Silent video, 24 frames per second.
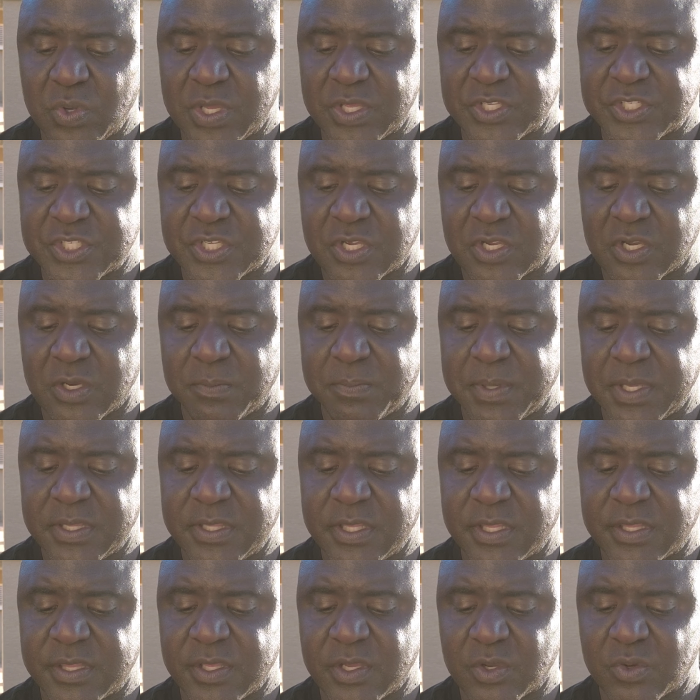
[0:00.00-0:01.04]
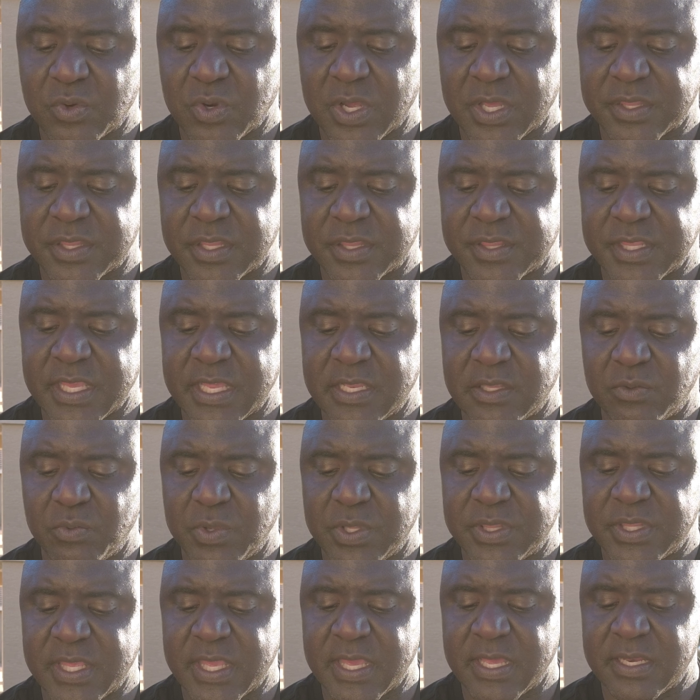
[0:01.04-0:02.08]
his sugar business across the state of
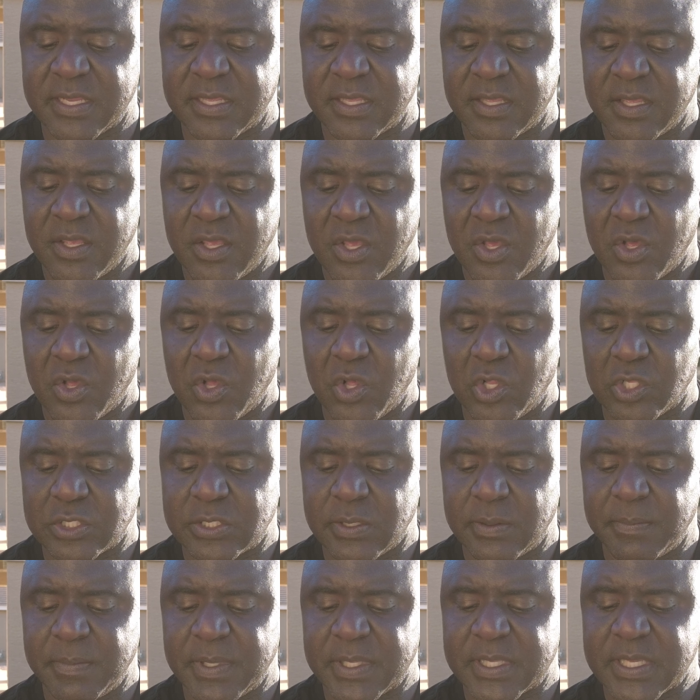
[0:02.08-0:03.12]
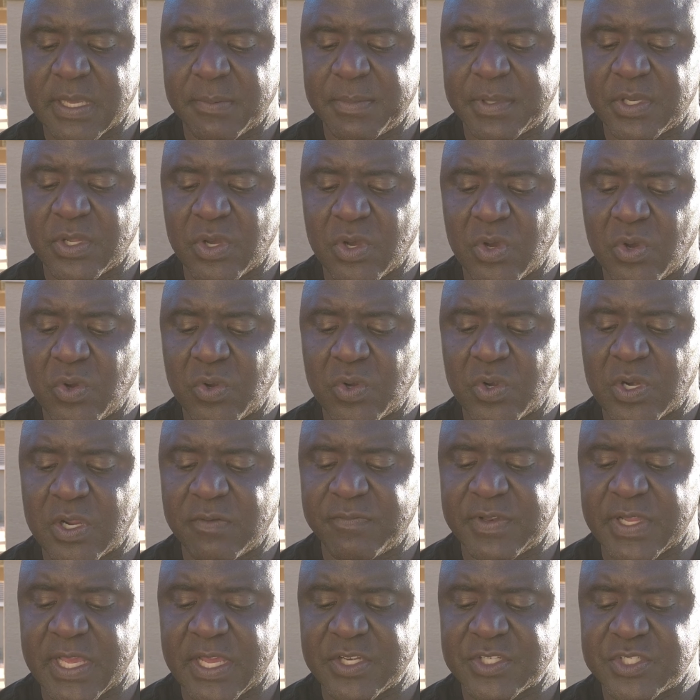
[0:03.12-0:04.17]
Louisiana, ultimately becoming the owner of
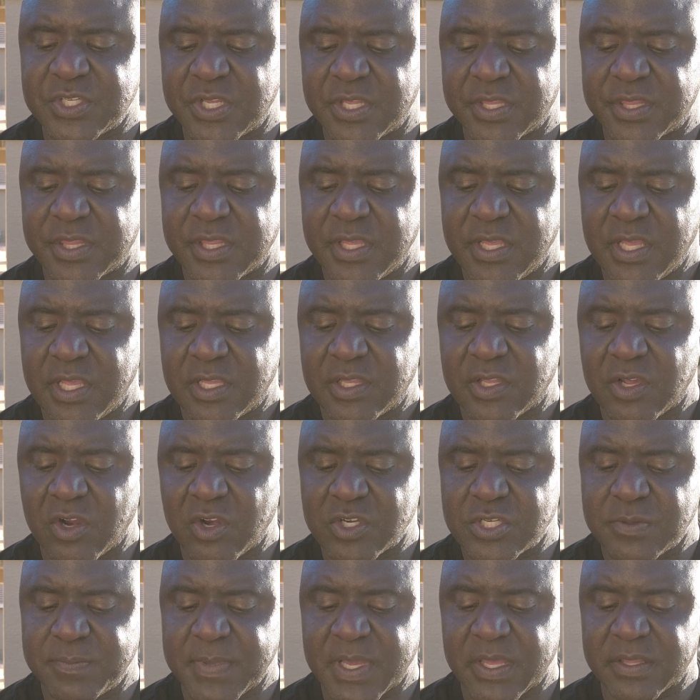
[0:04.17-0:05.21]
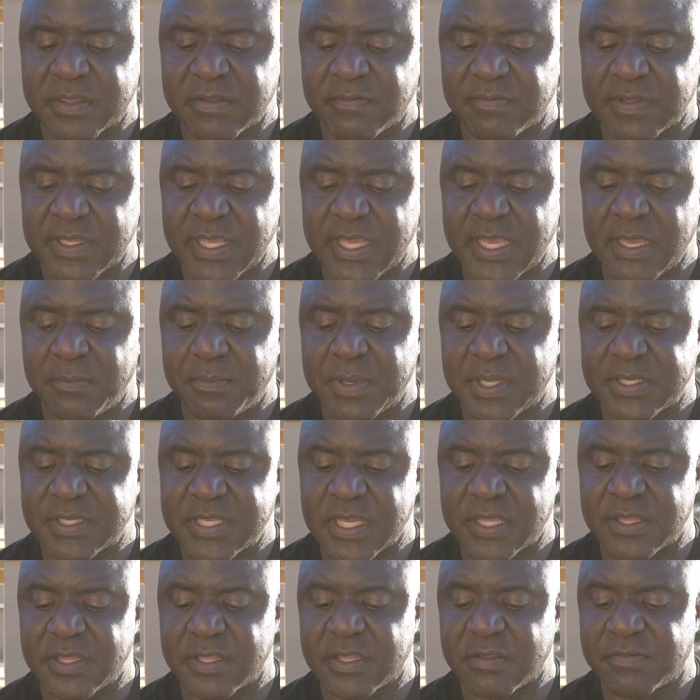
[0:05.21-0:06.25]
not just large amounts of land, but
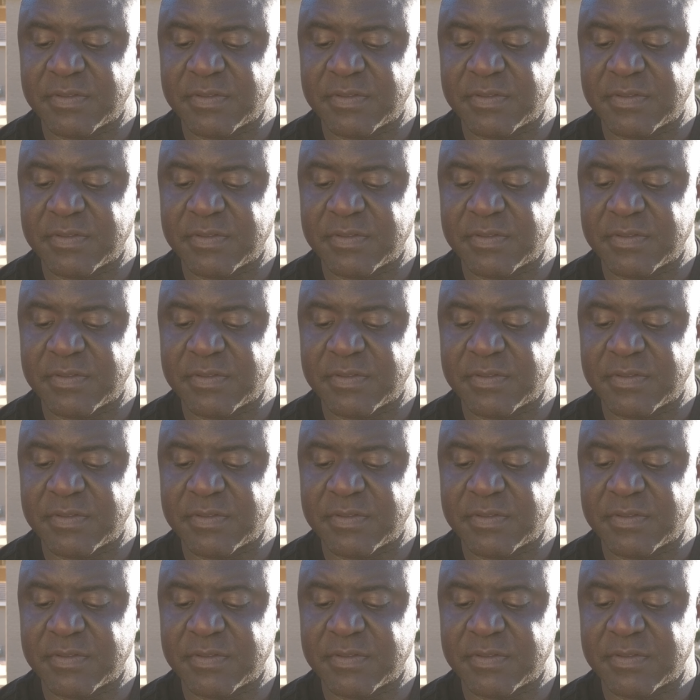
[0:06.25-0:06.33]
dozens of